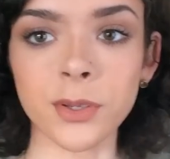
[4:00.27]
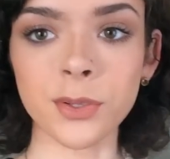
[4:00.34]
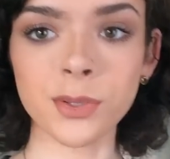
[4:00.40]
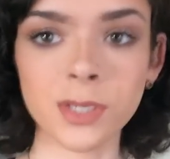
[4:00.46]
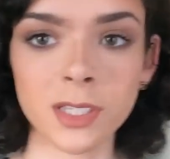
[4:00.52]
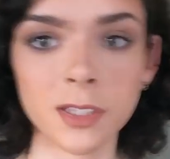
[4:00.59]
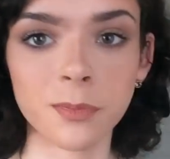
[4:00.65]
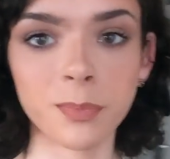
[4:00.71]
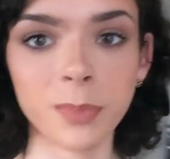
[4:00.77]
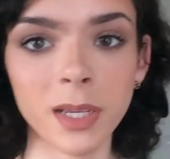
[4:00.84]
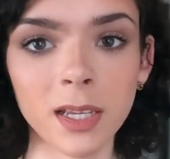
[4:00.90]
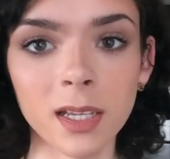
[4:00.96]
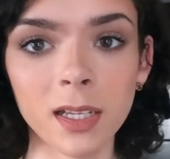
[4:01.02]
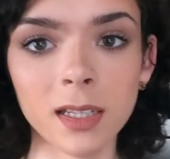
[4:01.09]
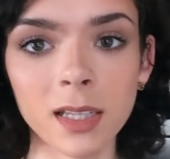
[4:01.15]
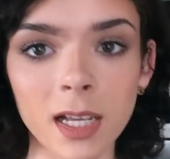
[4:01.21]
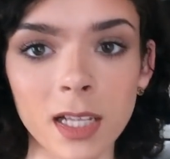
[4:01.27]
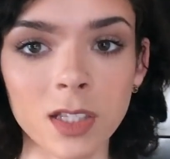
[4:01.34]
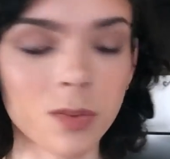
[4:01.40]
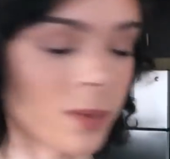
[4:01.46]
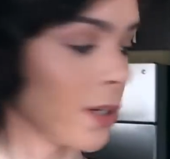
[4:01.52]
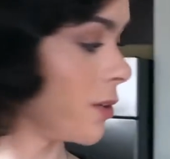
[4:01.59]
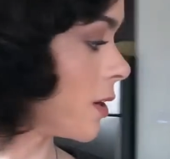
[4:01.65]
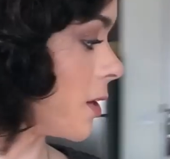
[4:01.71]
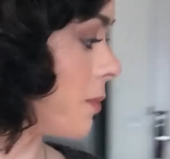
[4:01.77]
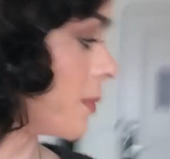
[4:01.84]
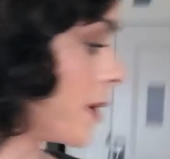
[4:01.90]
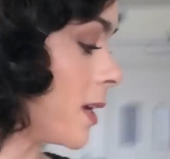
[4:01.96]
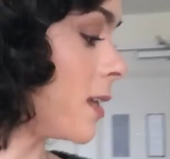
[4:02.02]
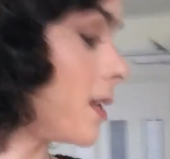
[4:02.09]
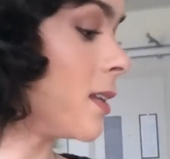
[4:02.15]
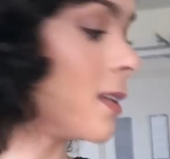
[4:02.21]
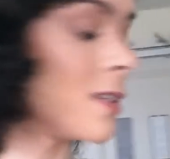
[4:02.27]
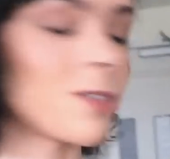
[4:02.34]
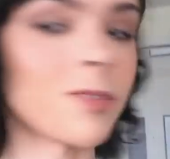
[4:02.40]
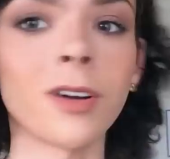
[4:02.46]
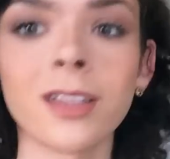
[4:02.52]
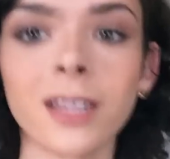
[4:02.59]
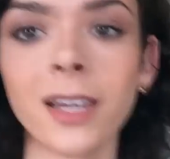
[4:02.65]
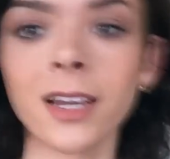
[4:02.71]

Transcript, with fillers: you spin, that's where you come in. So I'll